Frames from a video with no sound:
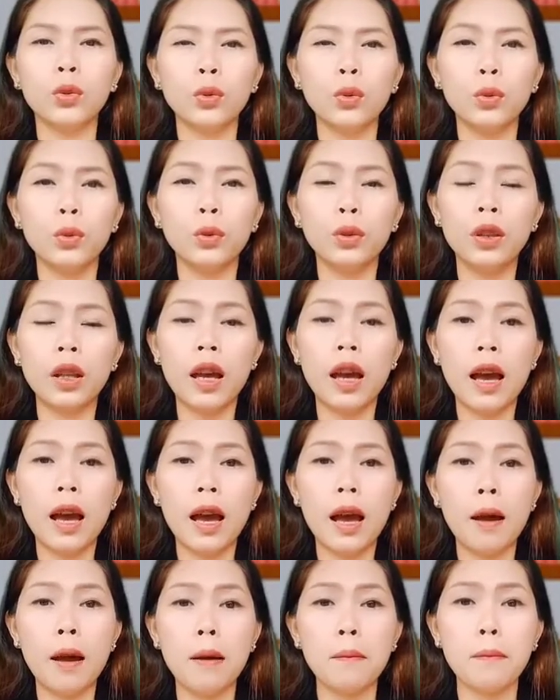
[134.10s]
Let's
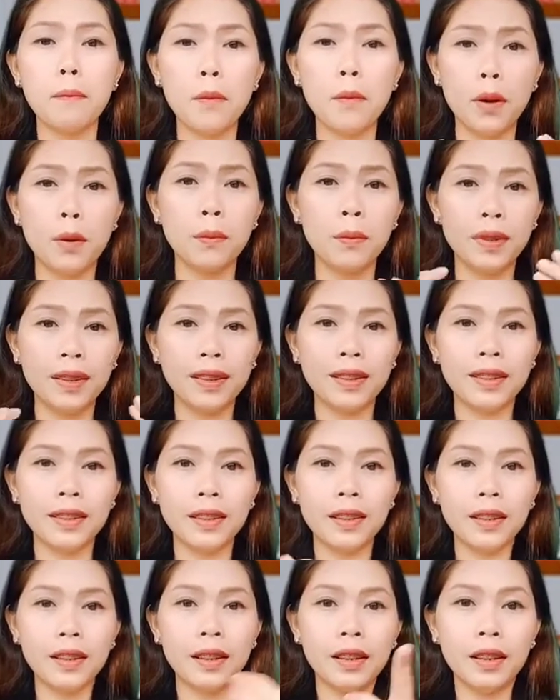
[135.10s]
go to the
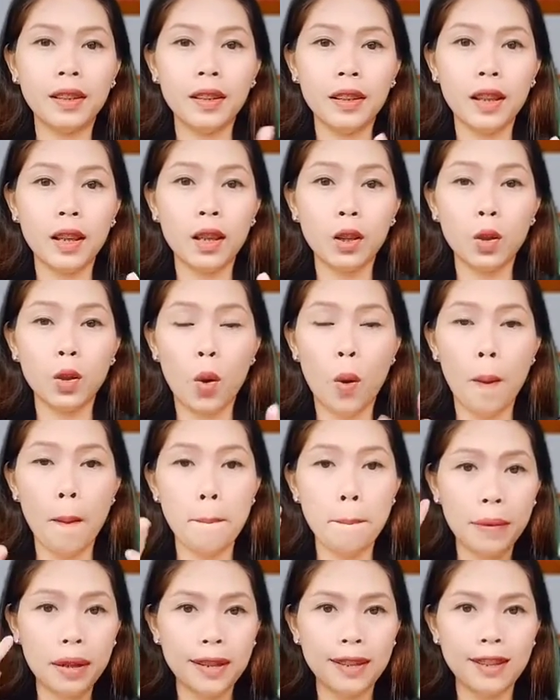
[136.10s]
fabric design
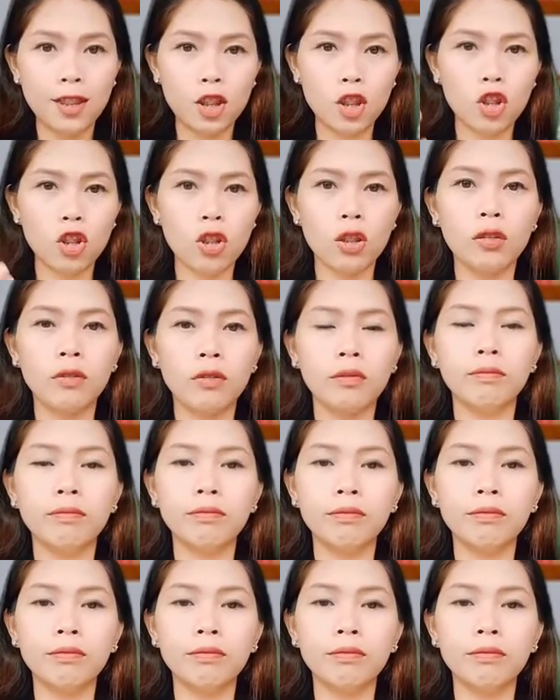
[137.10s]
of Malaysia.